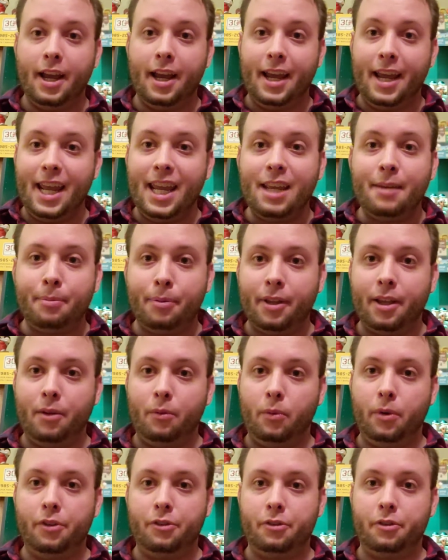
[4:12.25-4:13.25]
Eggplant
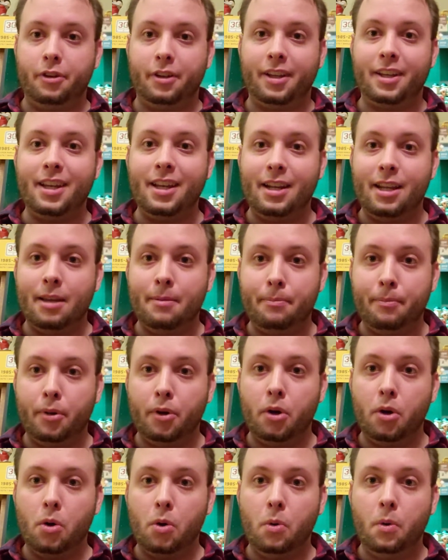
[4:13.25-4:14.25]
Wizard and Keen
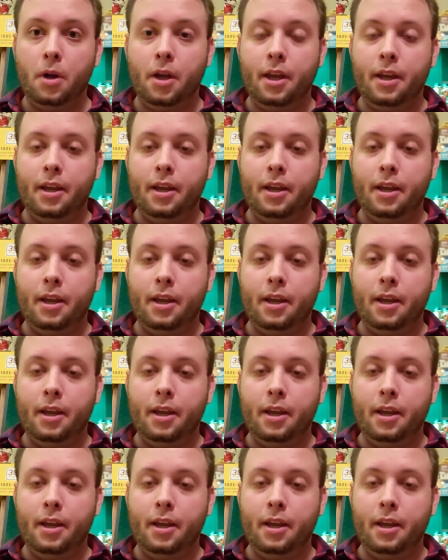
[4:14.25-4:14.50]
Hippo.